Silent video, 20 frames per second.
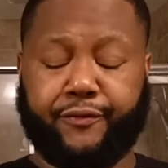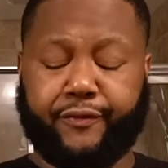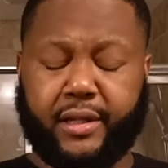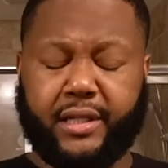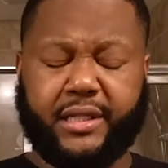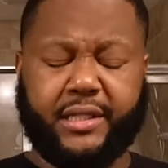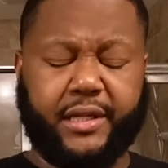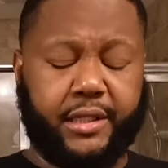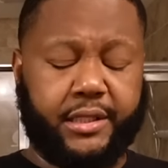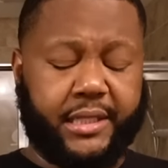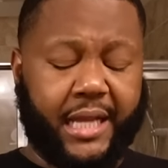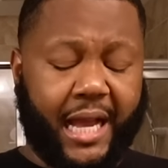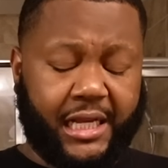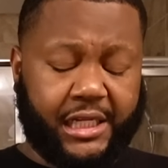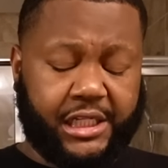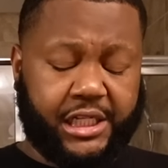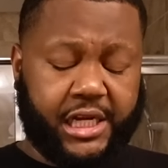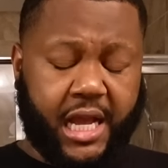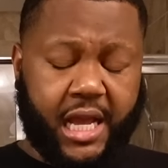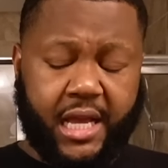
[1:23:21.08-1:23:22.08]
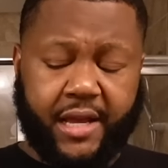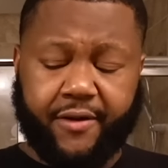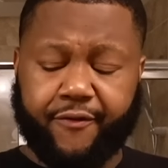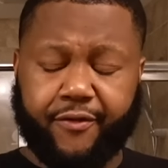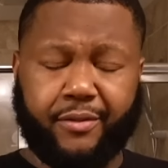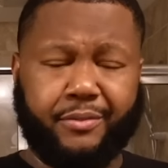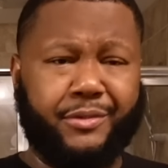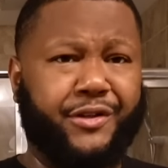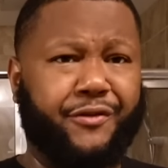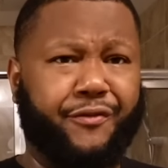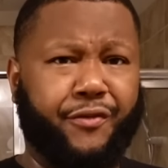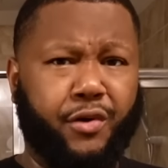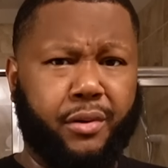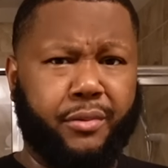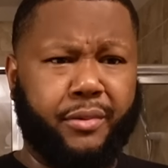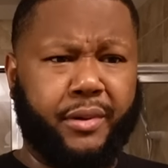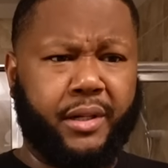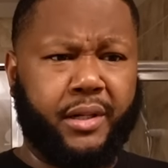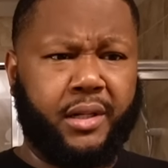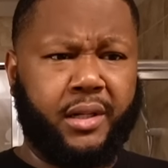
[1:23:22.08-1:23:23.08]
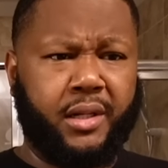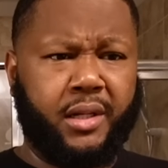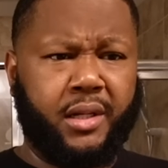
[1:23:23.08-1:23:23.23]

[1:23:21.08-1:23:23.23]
is it Tatcha from Sephora?